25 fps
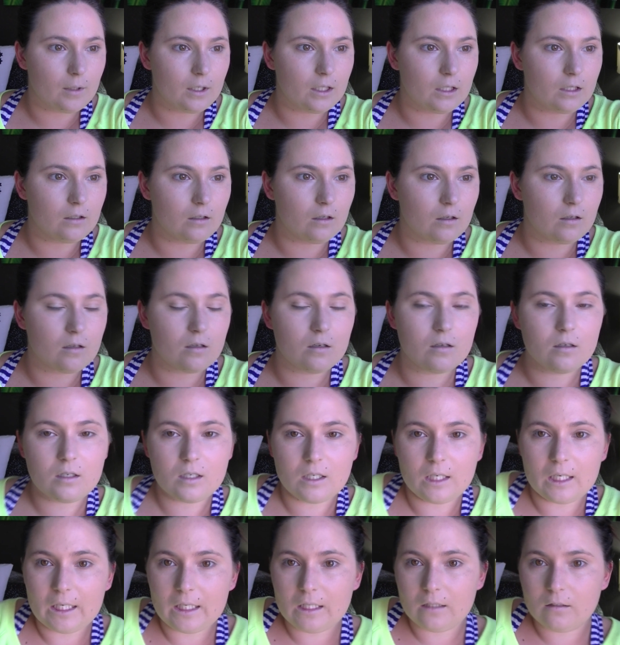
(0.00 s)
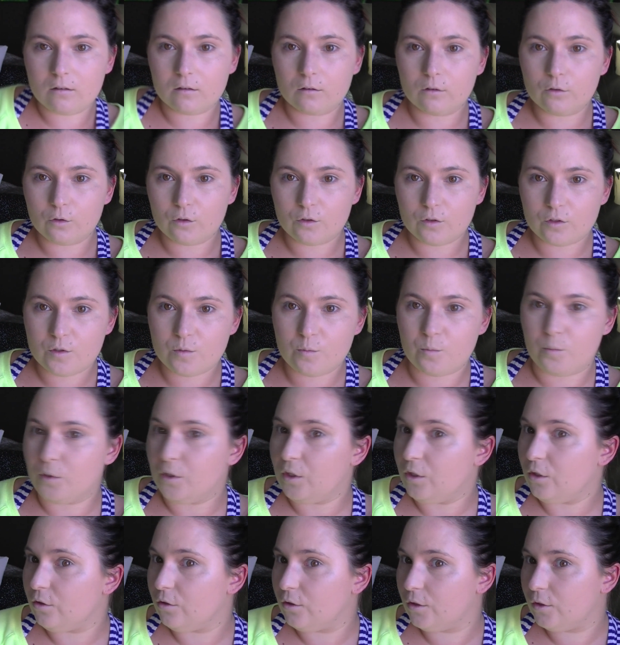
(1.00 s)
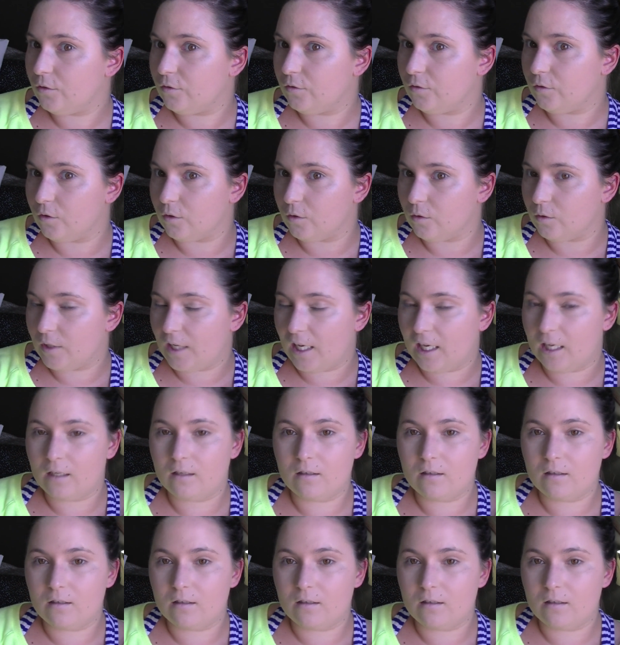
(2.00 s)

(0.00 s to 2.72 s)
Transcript: mean, it looks beautiful.